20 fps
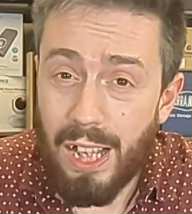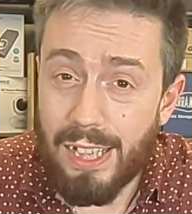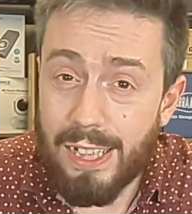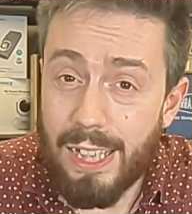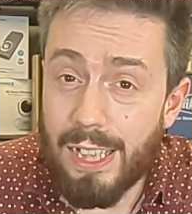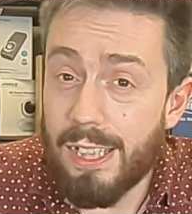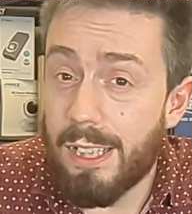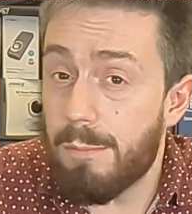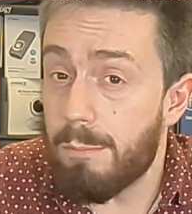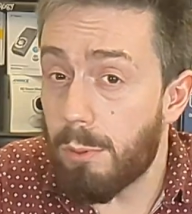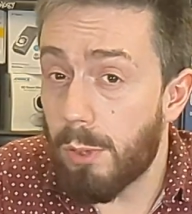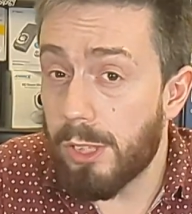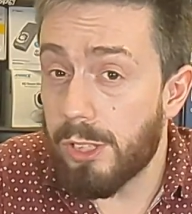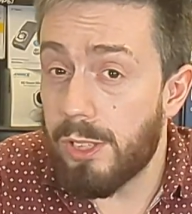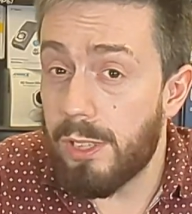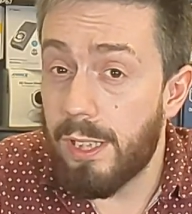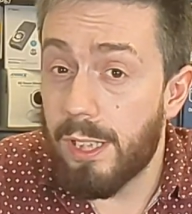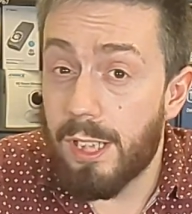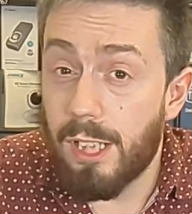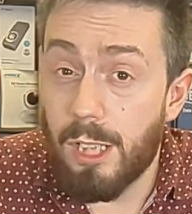I get the
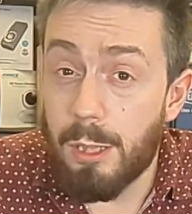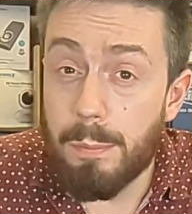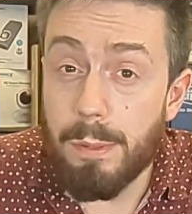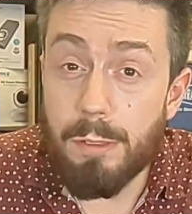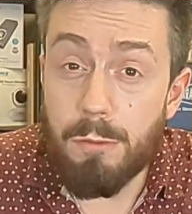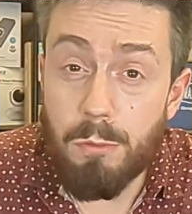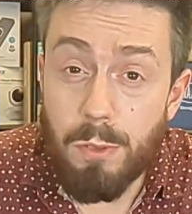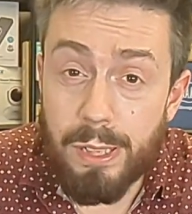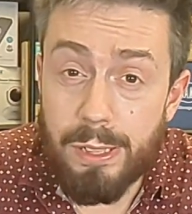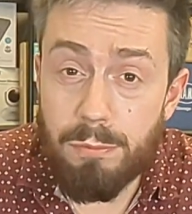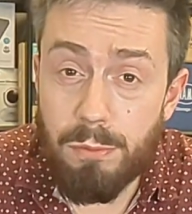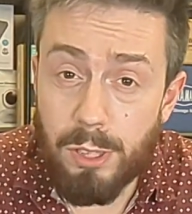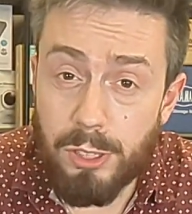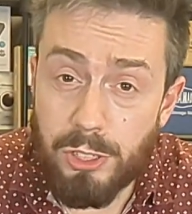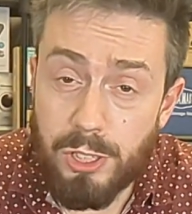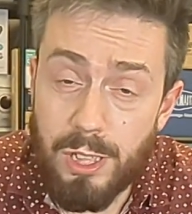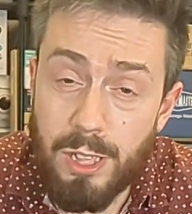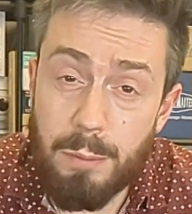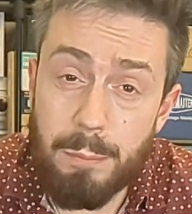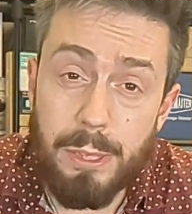impression they're going to be
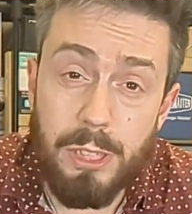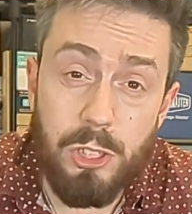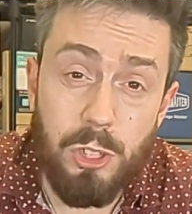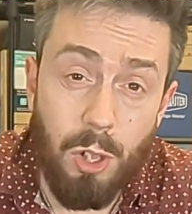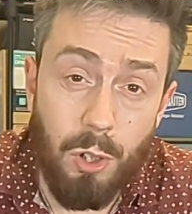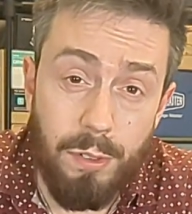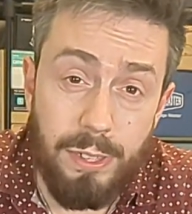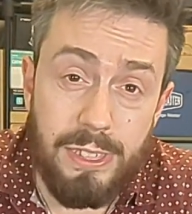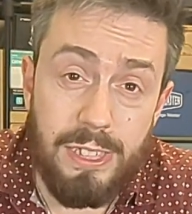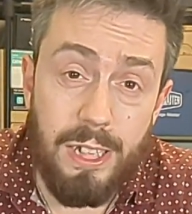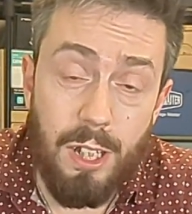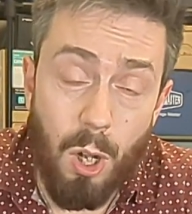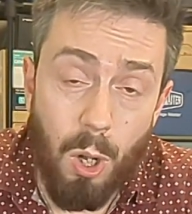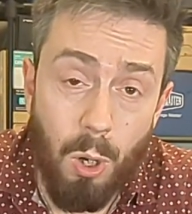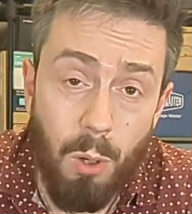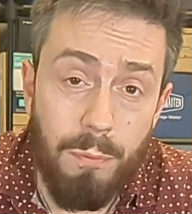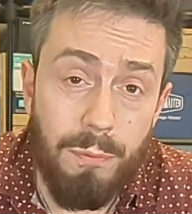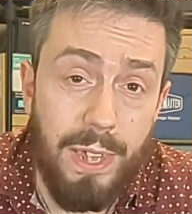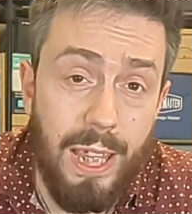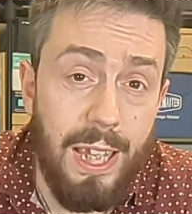refreshing the majority
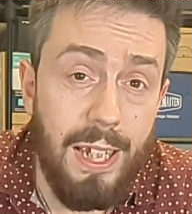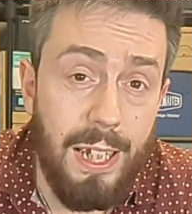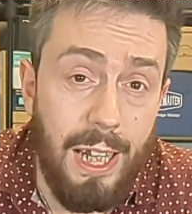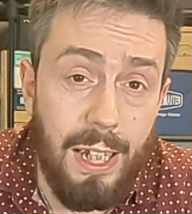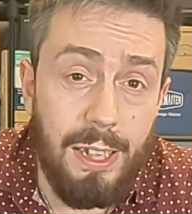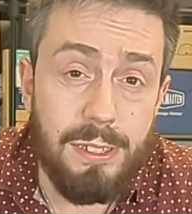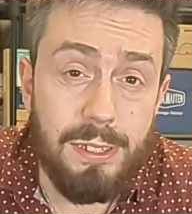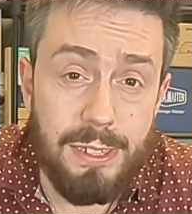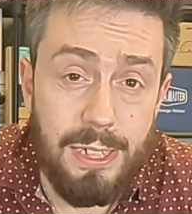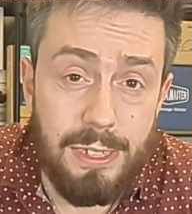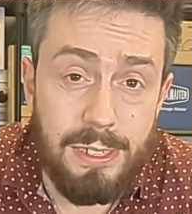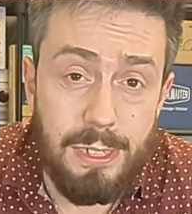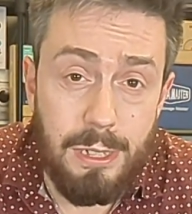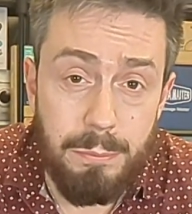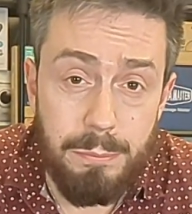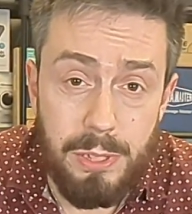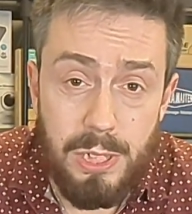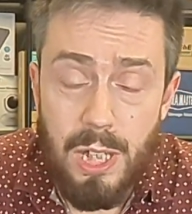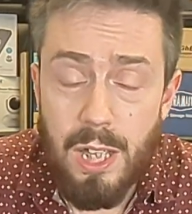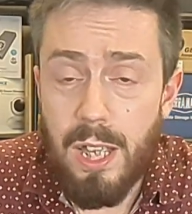of their NAS
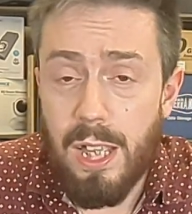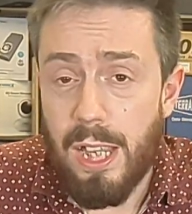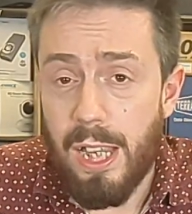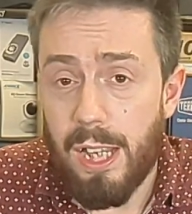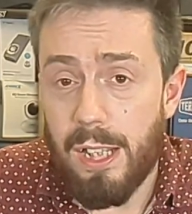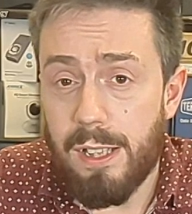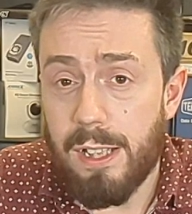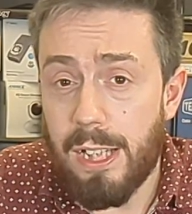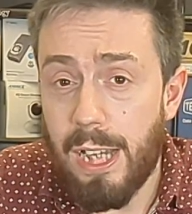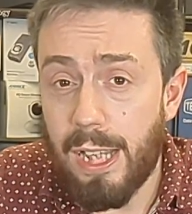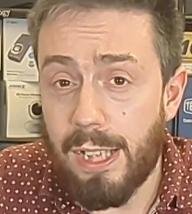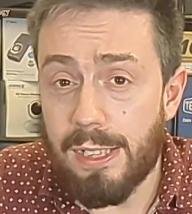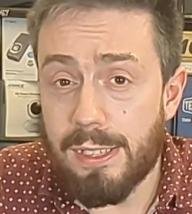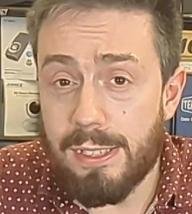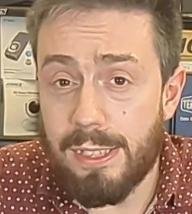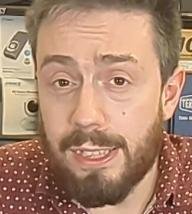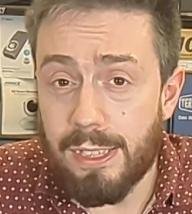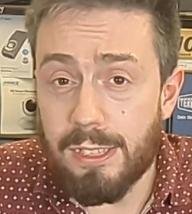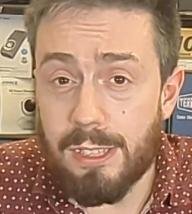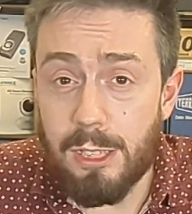systems in the
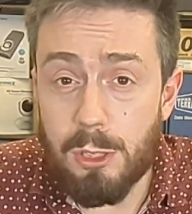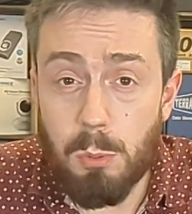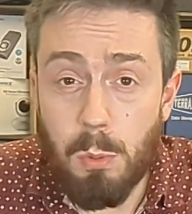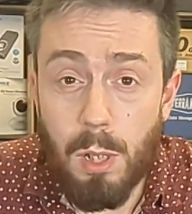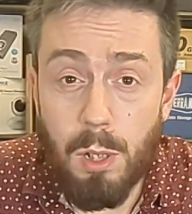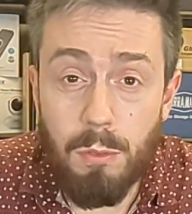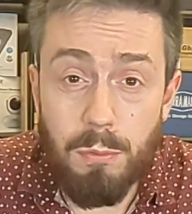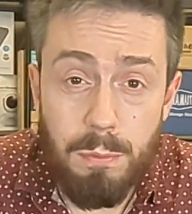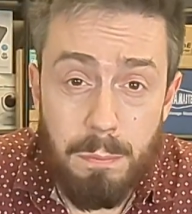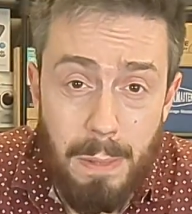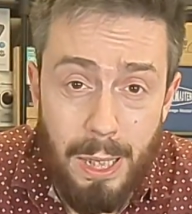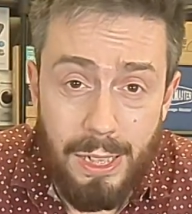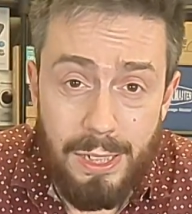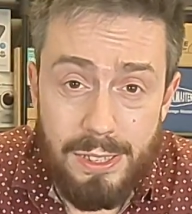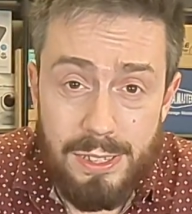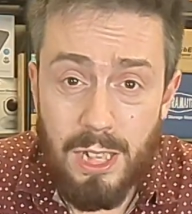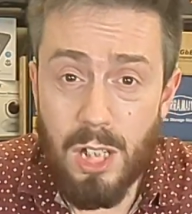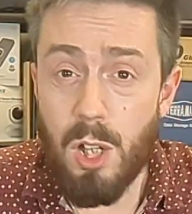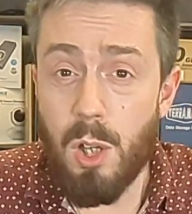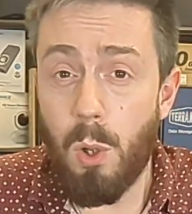next 6 to 12
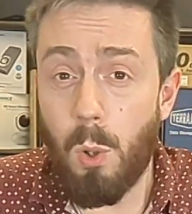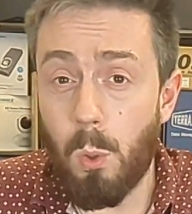months,